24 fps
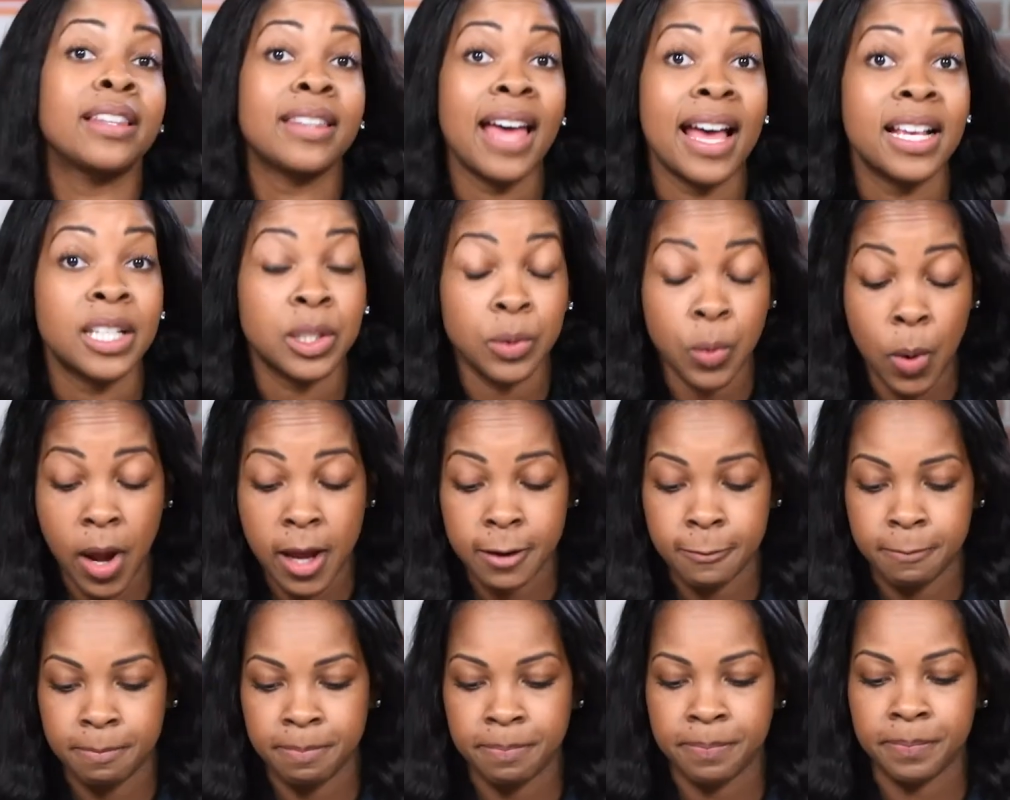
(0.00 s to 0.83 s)
last
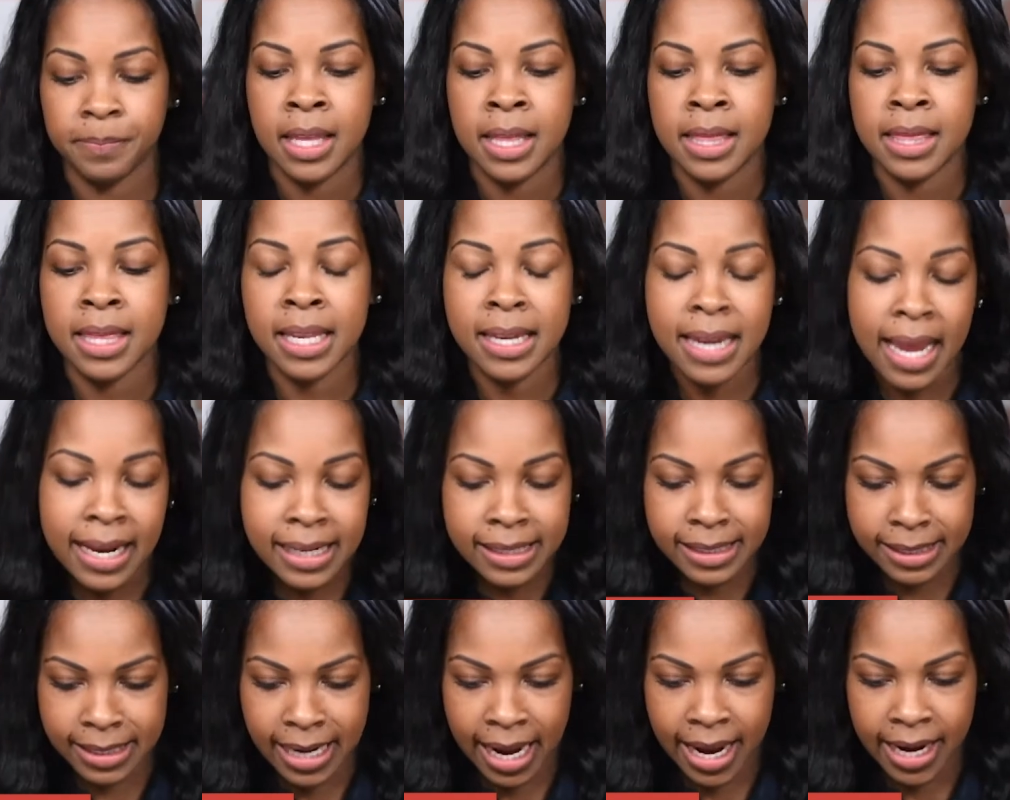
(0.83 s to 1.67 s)
one. The
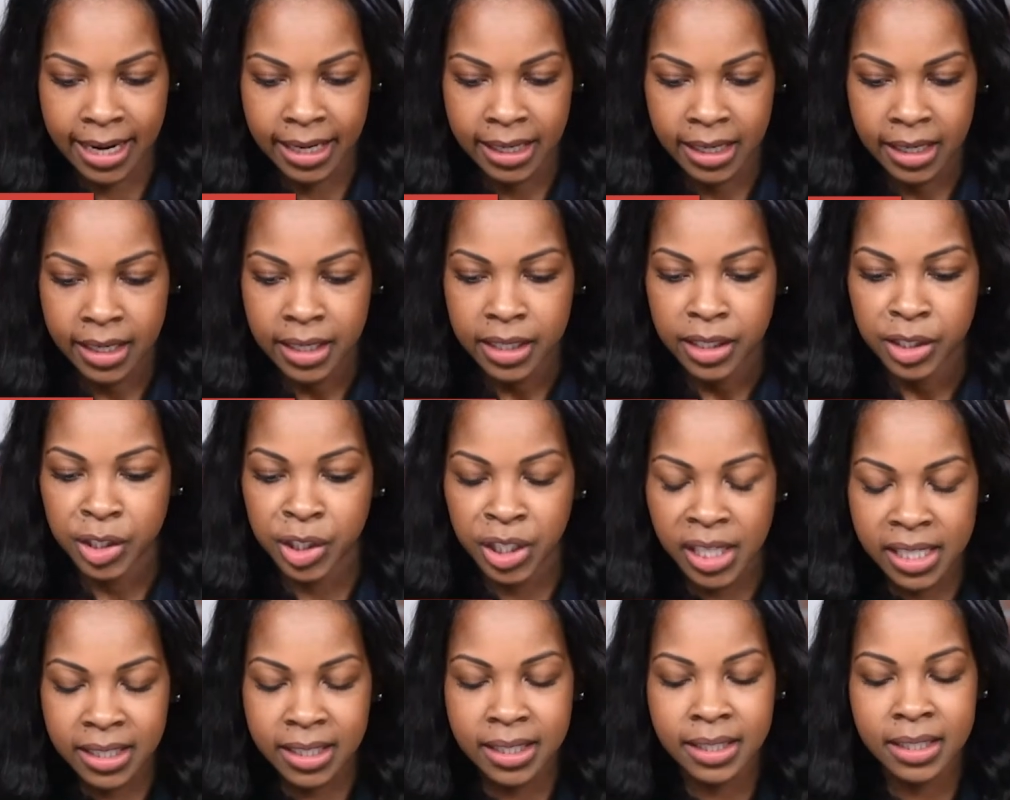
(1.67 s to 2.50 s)
next day,
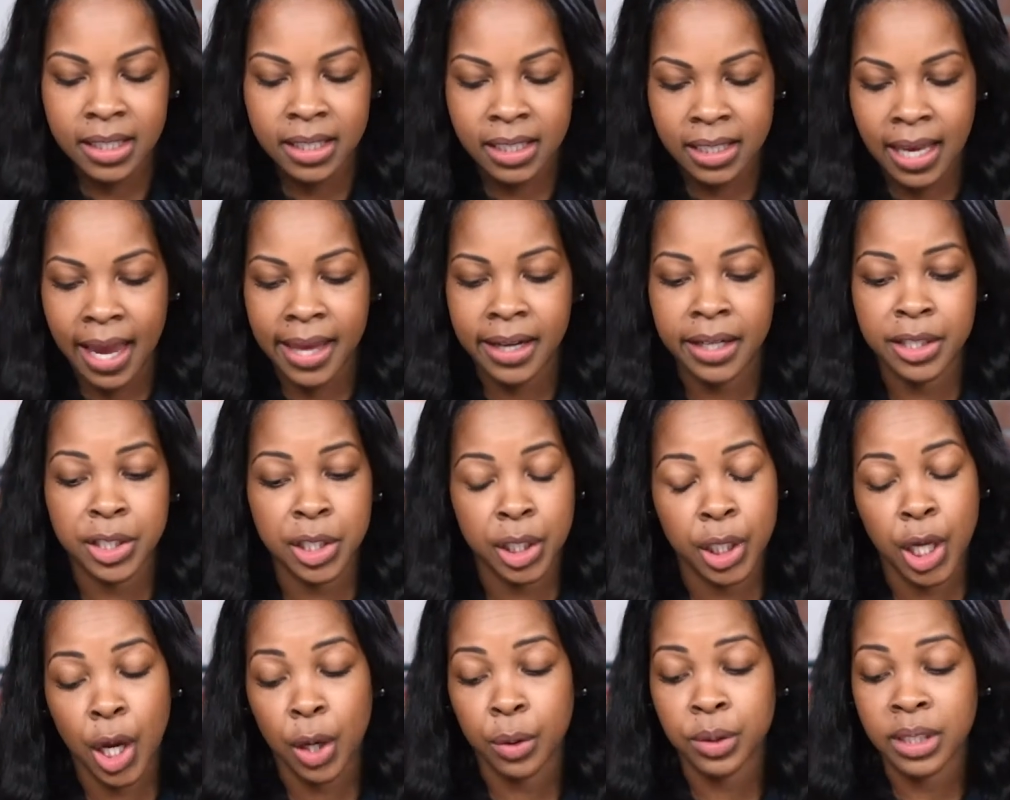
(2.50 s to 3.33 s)
Jesus decided to
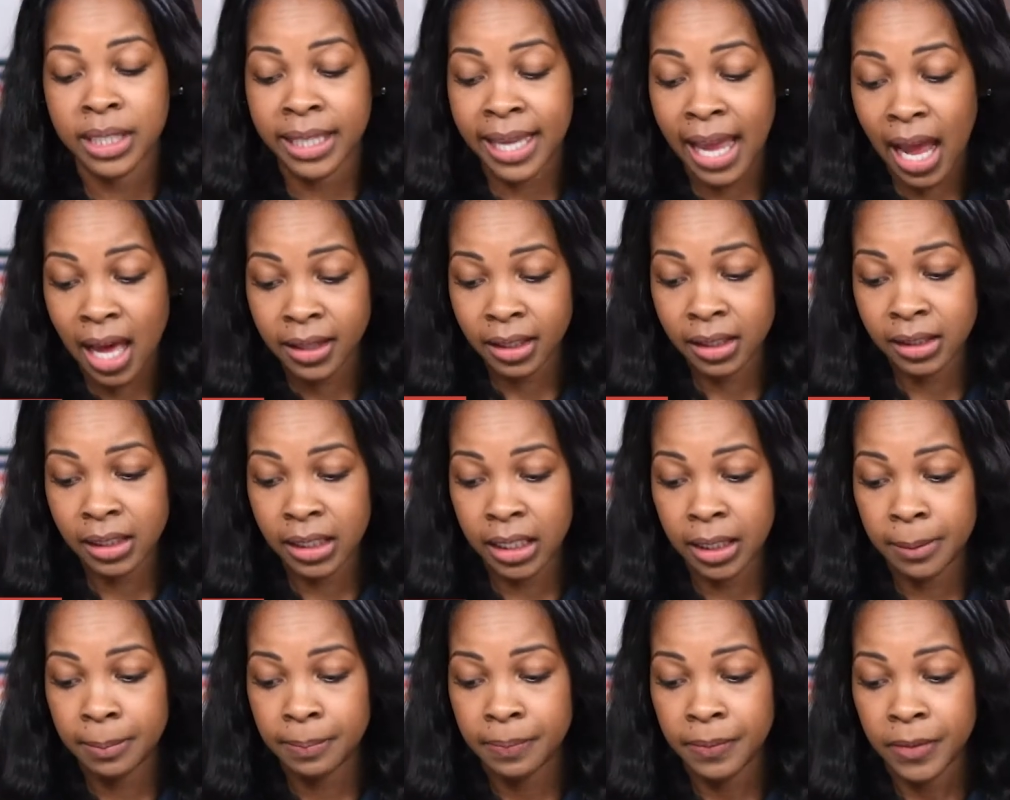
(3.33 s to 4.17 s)
go to
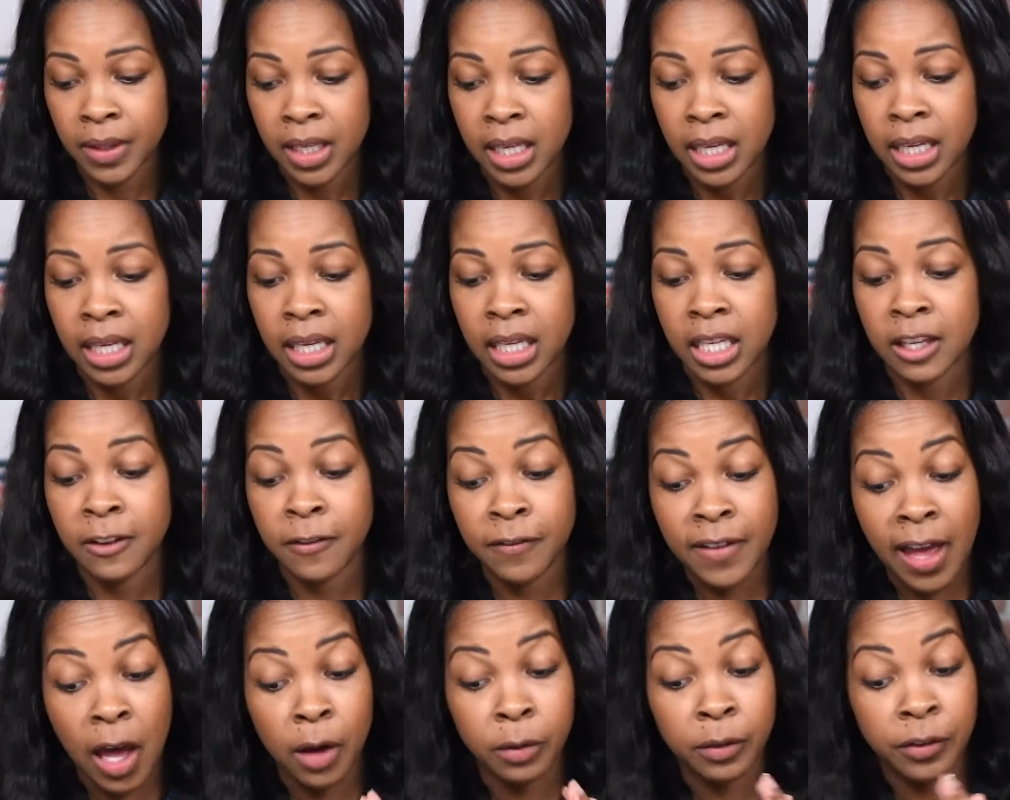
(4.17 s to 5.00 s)
Galilee. He
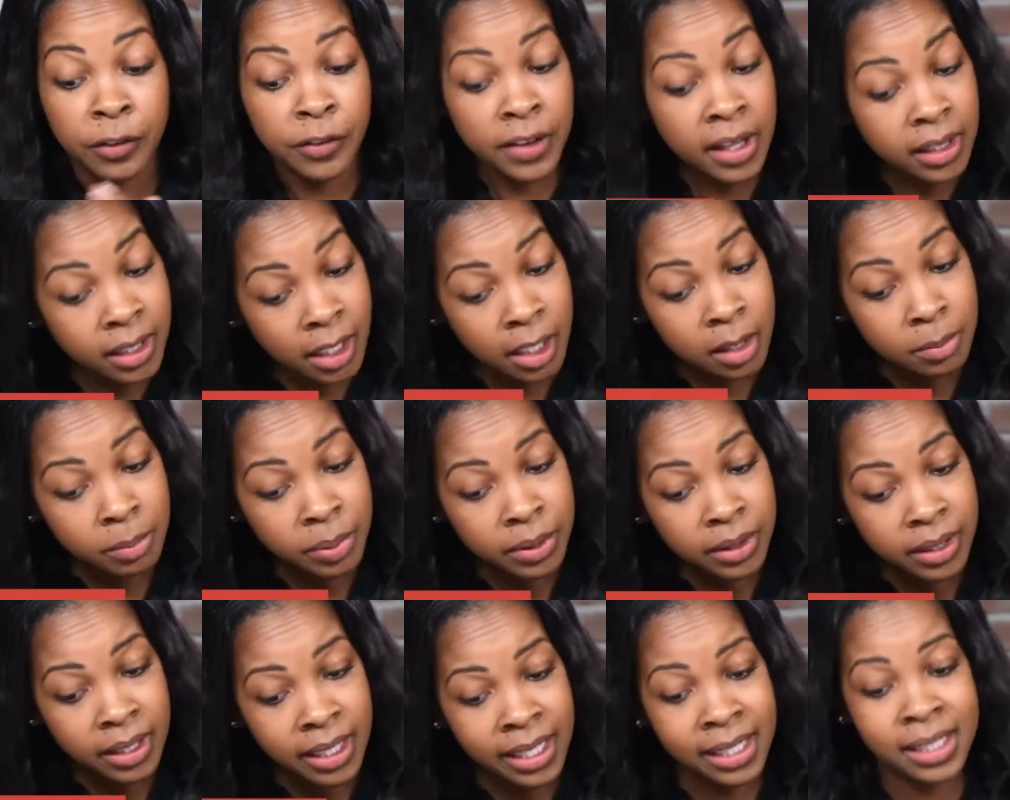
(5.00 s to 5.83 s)
found Philip
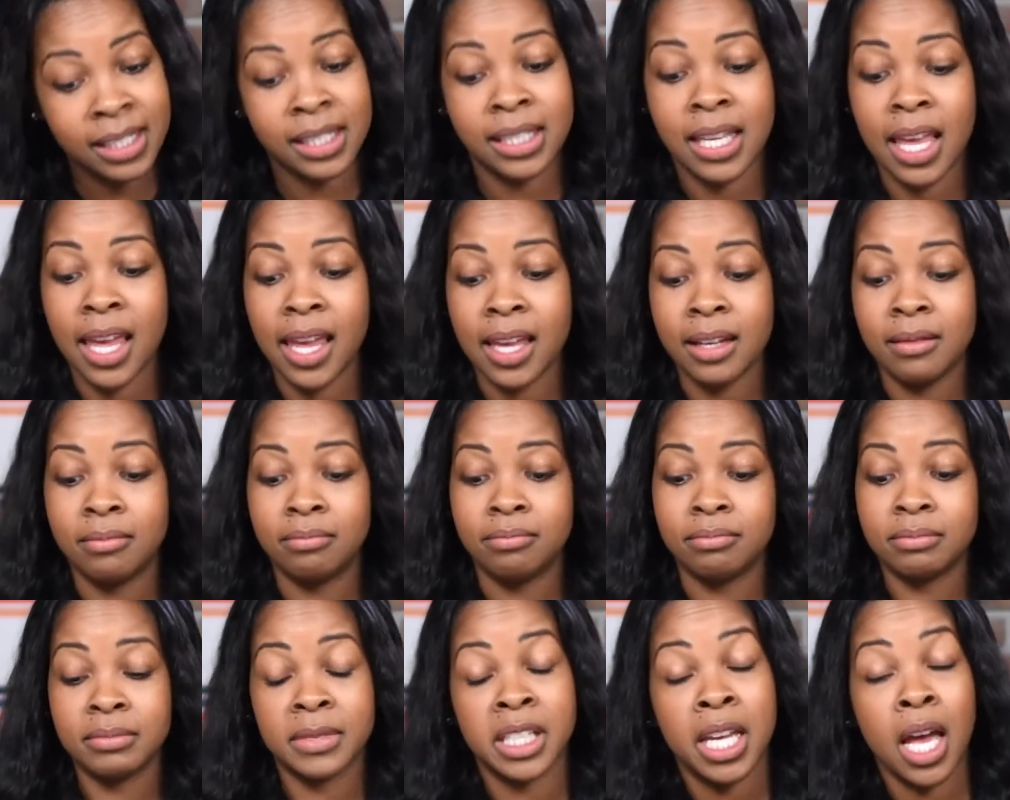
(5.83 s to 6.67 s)
and said,
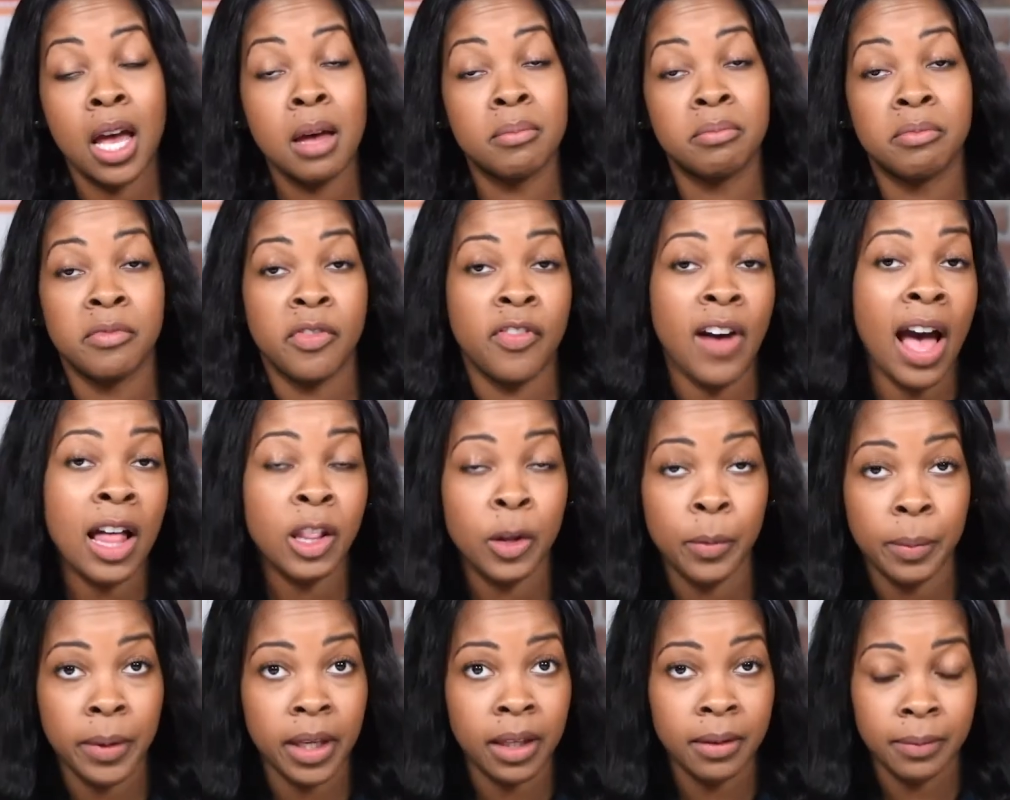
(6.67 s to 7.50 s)
"Come,
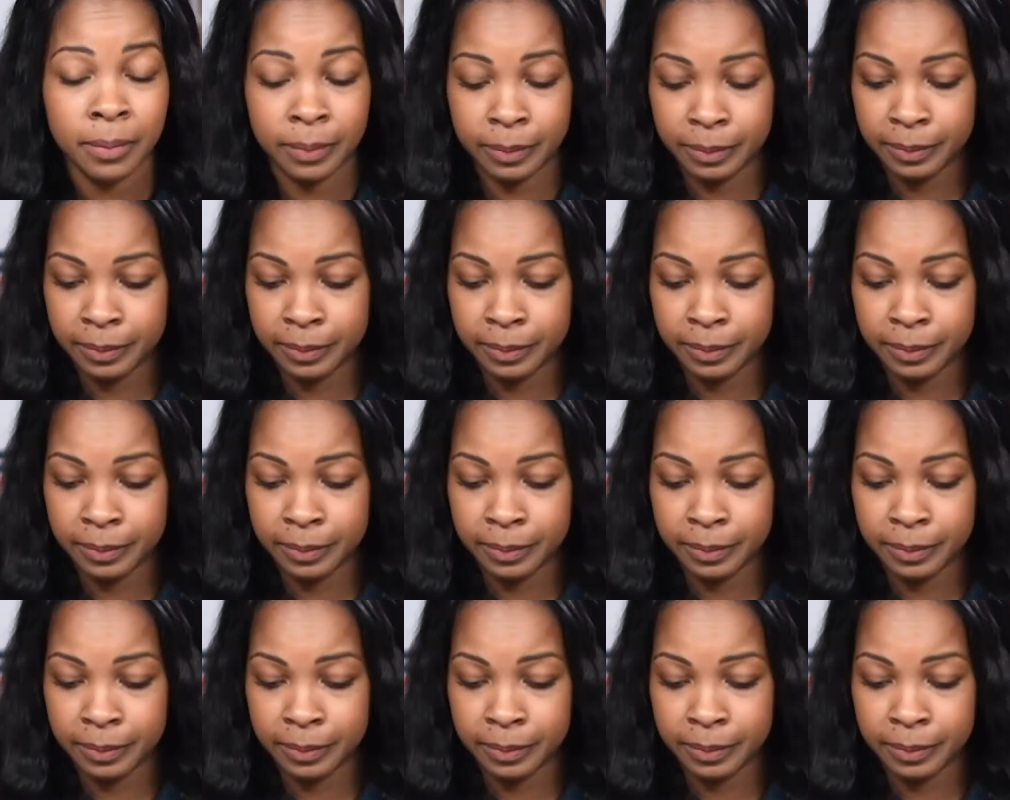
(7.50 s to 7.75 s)
follow me."